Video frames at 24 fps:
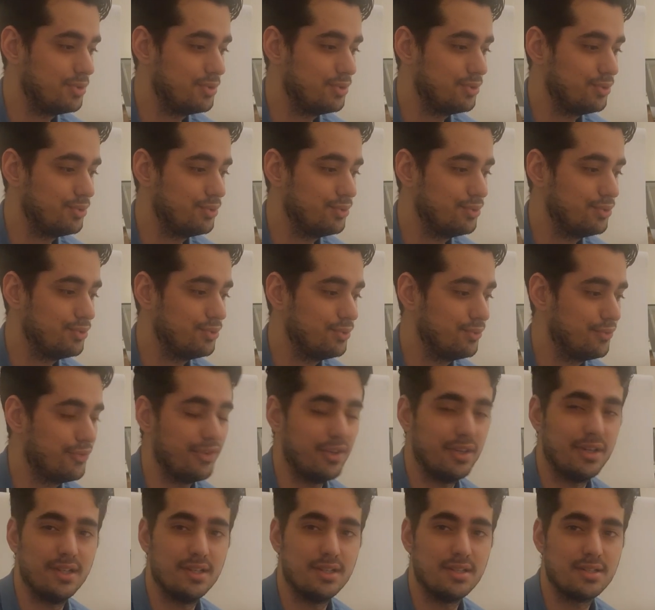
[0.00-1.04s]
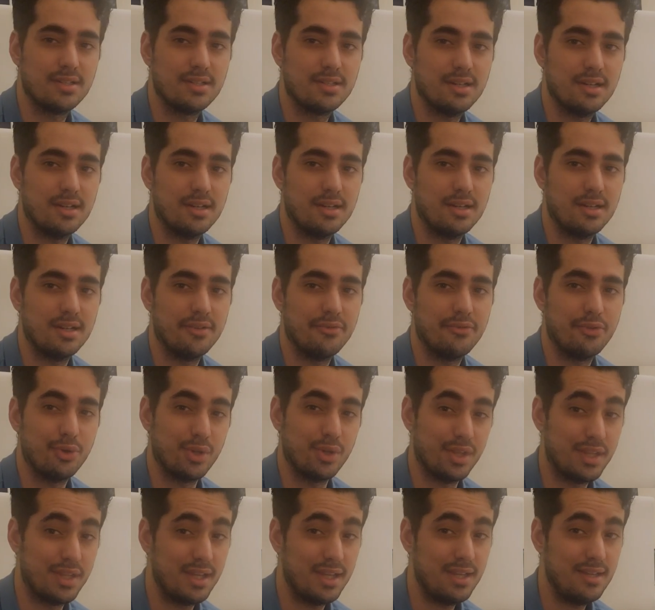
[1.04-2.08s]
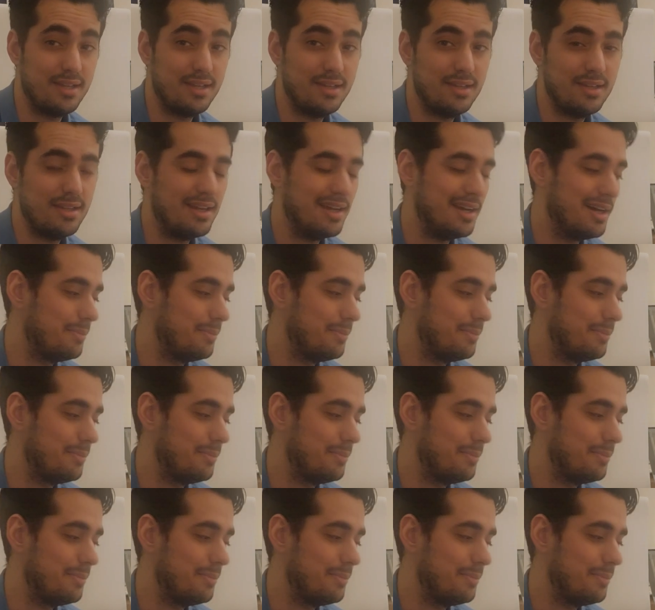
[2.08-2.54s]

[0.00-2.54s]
to finish uh, for the day.